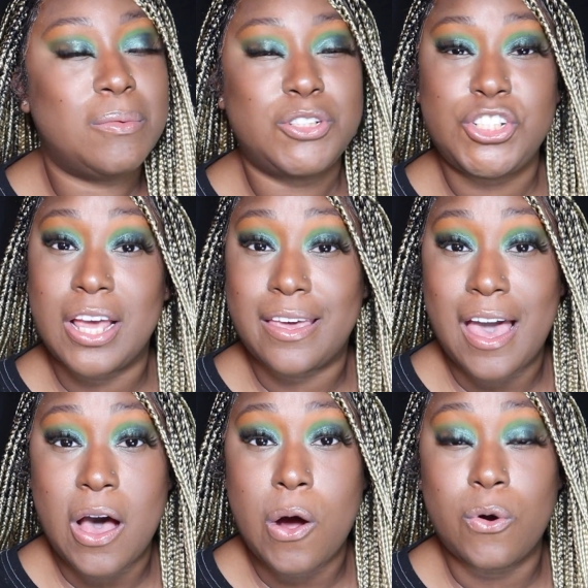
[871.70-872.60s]
check
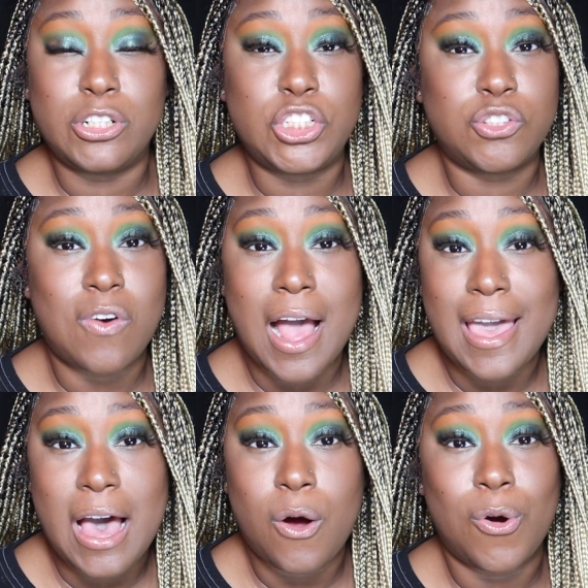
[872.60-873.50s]
out or try
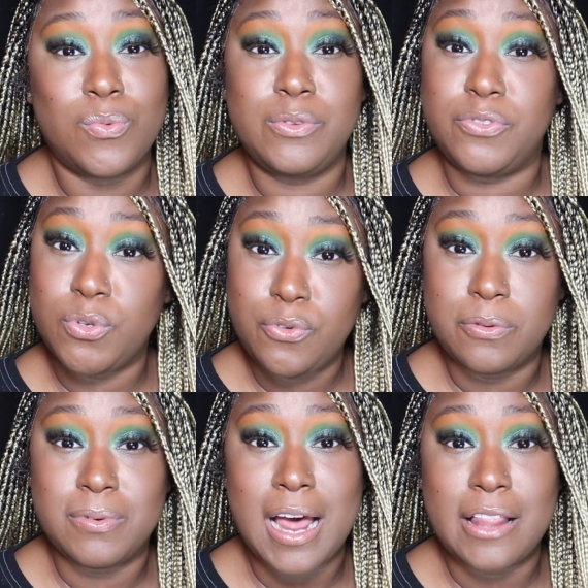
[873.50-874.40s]
out or review
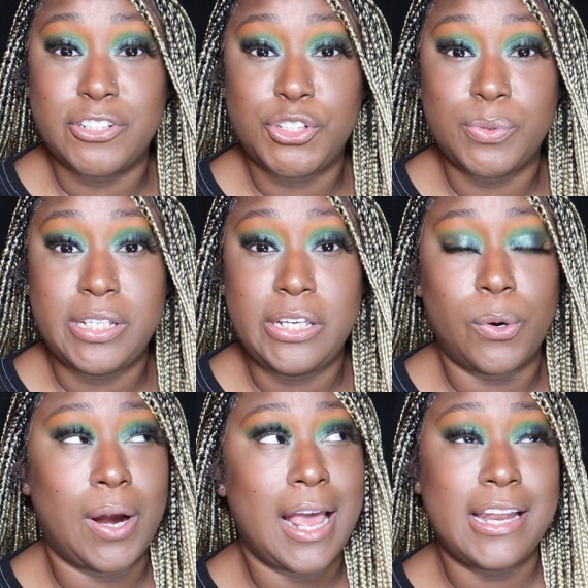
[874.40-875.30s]
from Dollar Tree
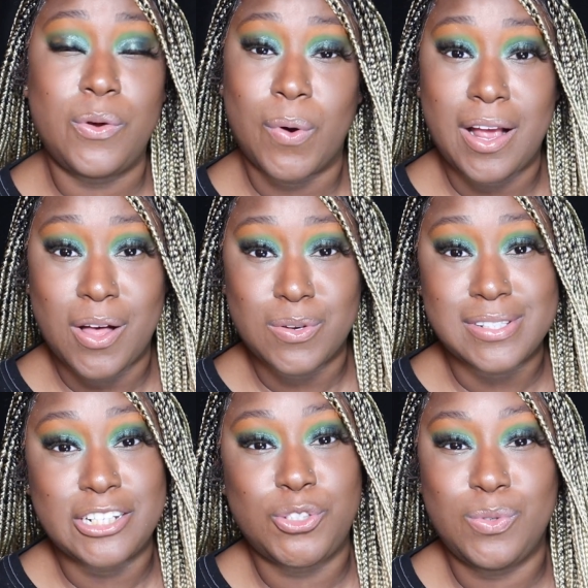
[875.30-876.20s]
or anywhere else
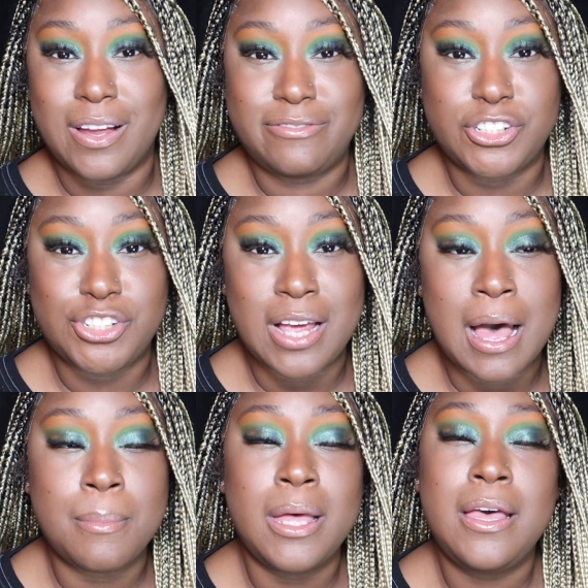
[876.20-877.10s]
that you love to
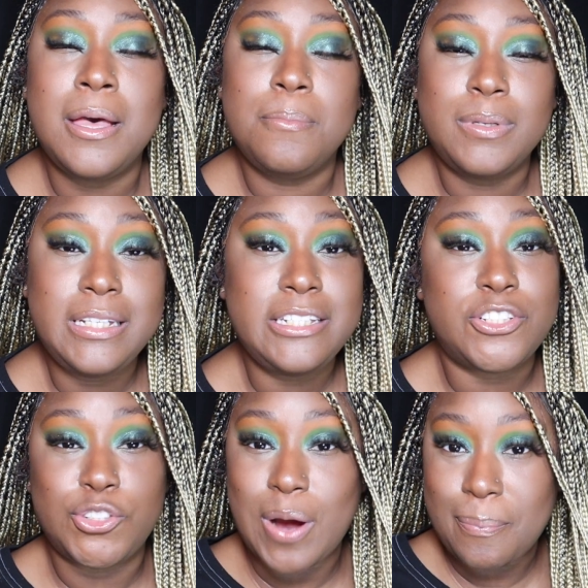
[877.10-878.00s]
shop,
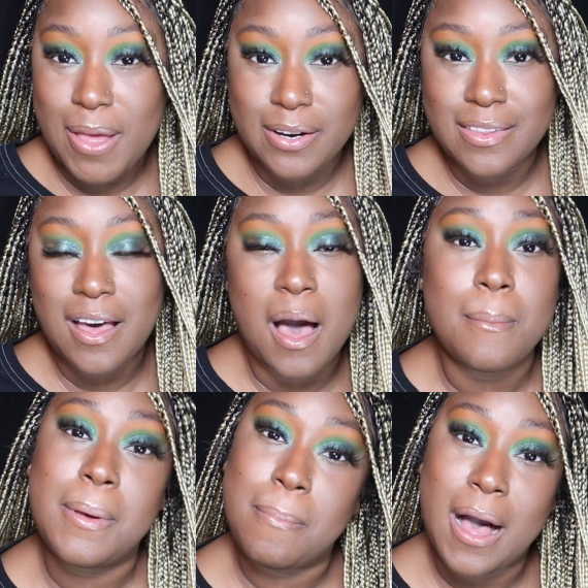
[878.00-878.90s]
please drop down in the
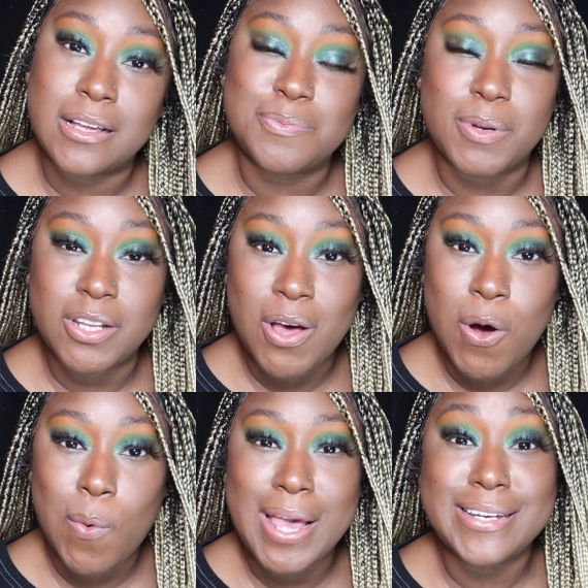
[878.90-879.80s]
comment box
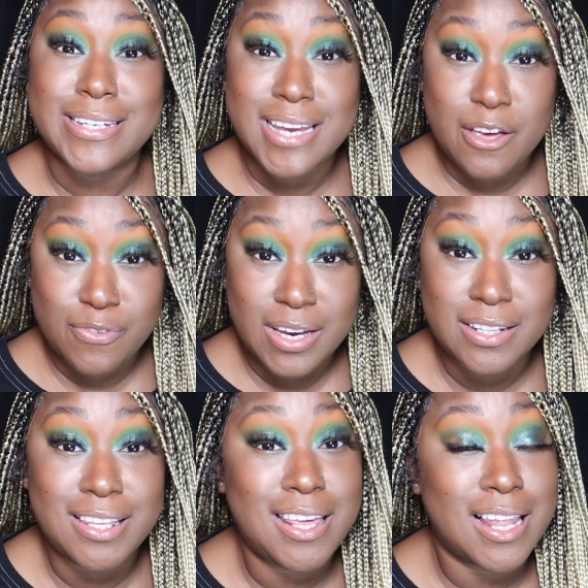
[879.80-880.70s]
below and
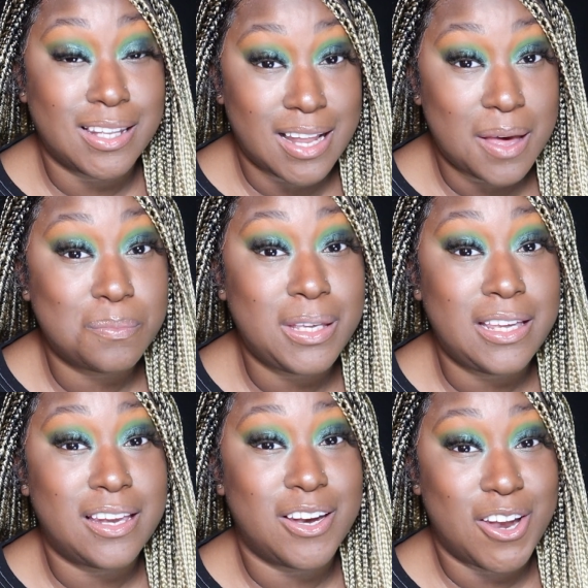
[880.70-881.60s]
definitely let
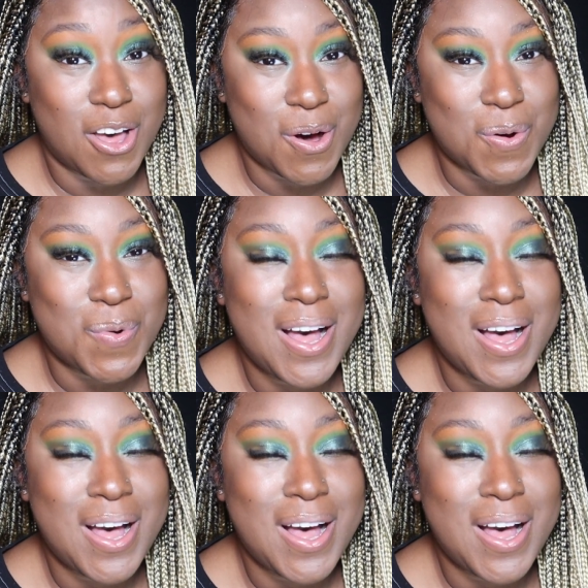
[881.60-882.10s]
me know.